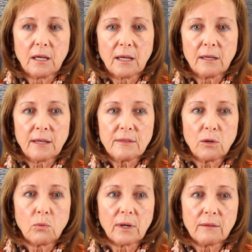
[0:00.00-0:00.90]
and I
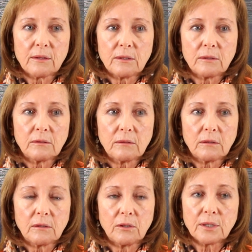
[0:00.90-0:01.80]
think one of the
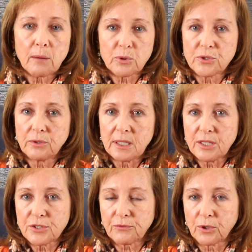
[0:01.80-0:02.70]
good
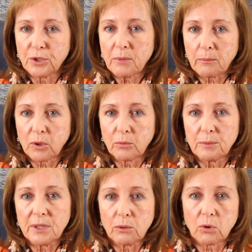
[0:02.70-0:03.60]
opportunities for a new member
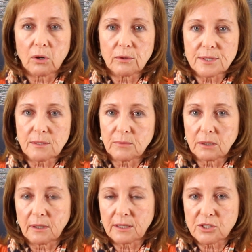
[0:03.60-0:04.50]
would be to work on
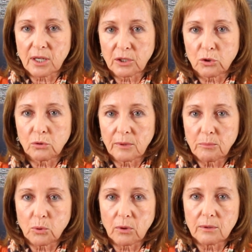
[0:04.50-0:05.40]
something like a technical
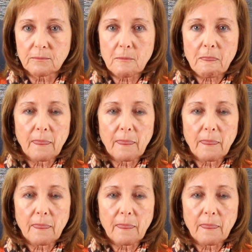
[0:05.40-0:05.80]
report,